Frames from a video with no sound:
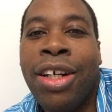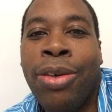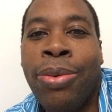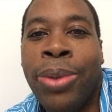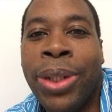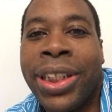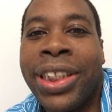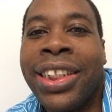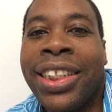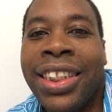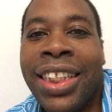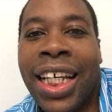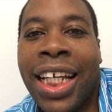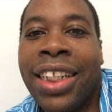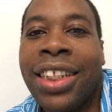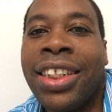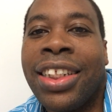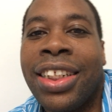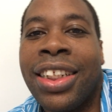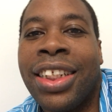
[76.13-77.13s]
was
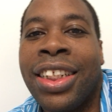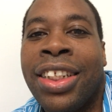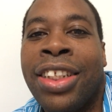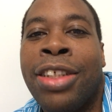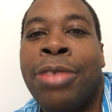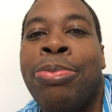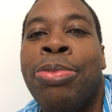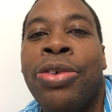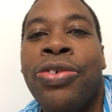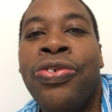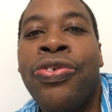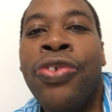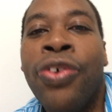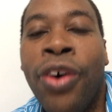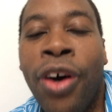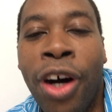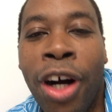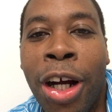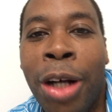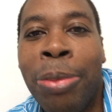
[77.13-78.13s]
set to
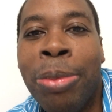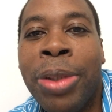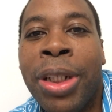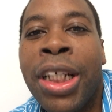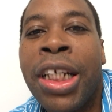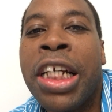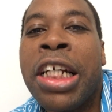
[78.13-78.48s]
perform,